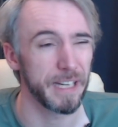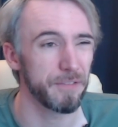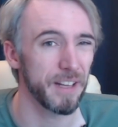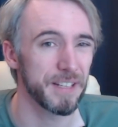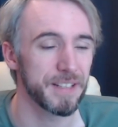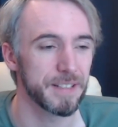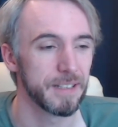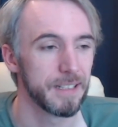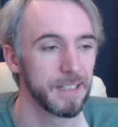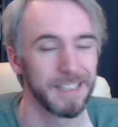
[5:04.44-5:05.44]
this.
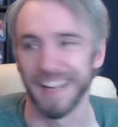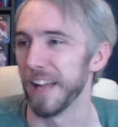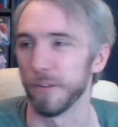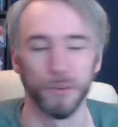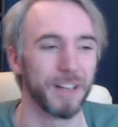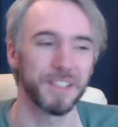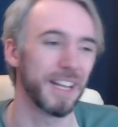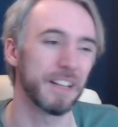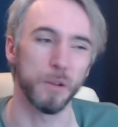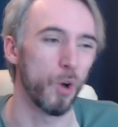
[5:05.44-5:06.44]
I don't know, I just
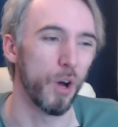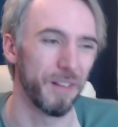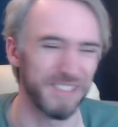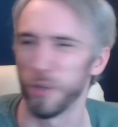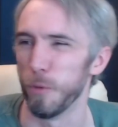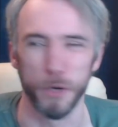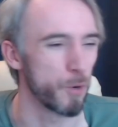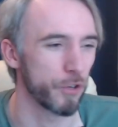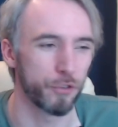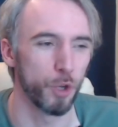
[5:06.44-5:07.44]
think it's a lot. It's too much
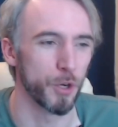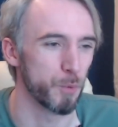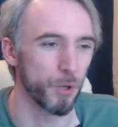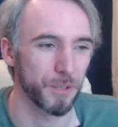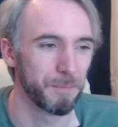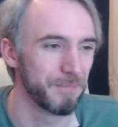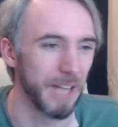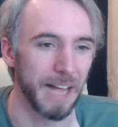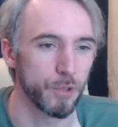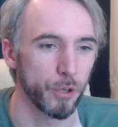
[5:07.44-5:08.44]
work, too much work.
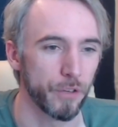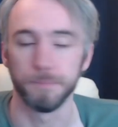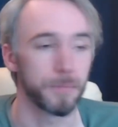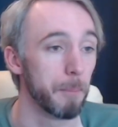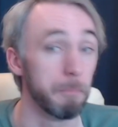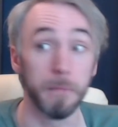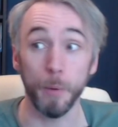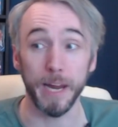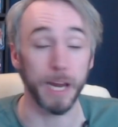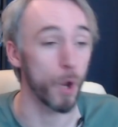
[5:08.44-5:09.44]
Nah, it's not good.
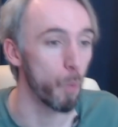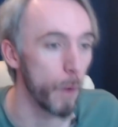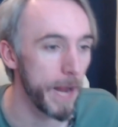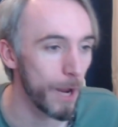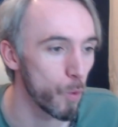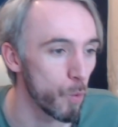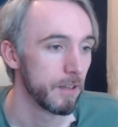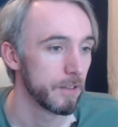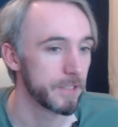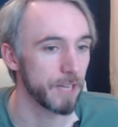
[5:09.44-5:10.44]
Maui, Whale,
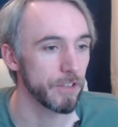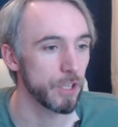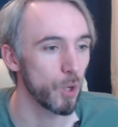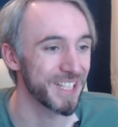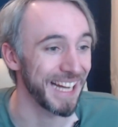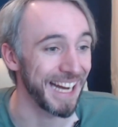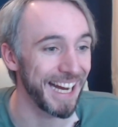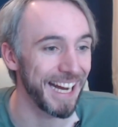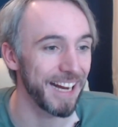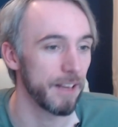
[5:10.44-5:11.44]
7 cost,
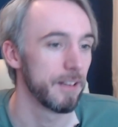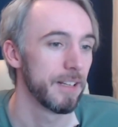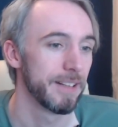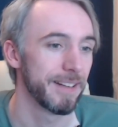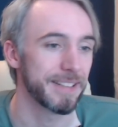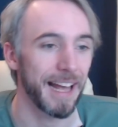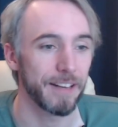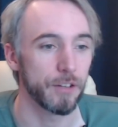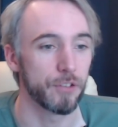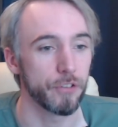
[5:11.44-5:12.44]
8/8. This
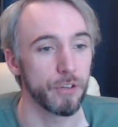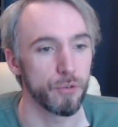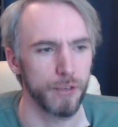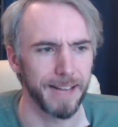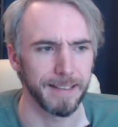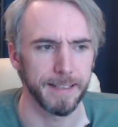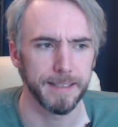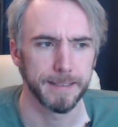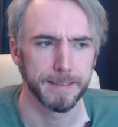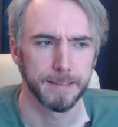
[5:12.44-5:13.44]
character doesn't ready.
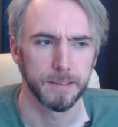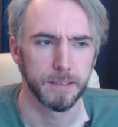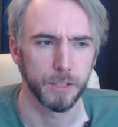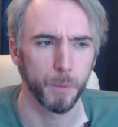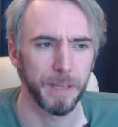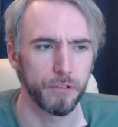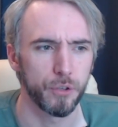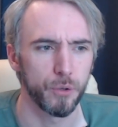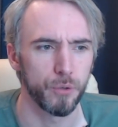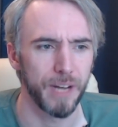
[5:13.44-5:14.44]
You can pay
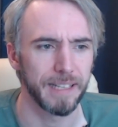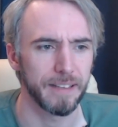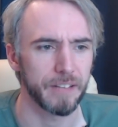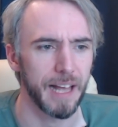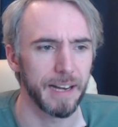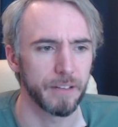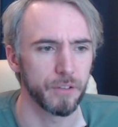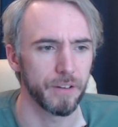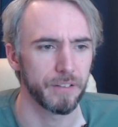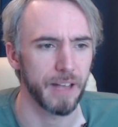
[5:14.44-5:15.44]
2, ready this
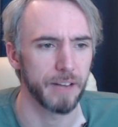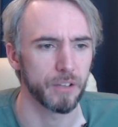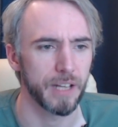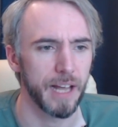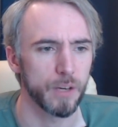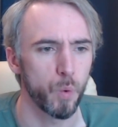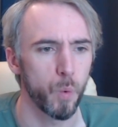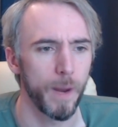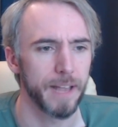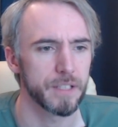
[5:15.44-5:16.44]
character. This character can't
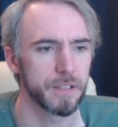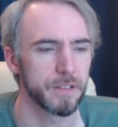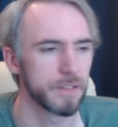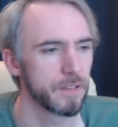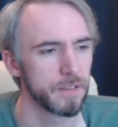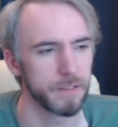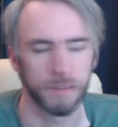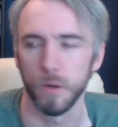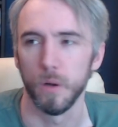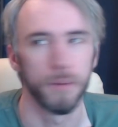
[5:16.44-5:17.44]
quests.
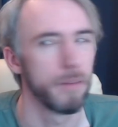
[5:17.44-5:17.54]
God.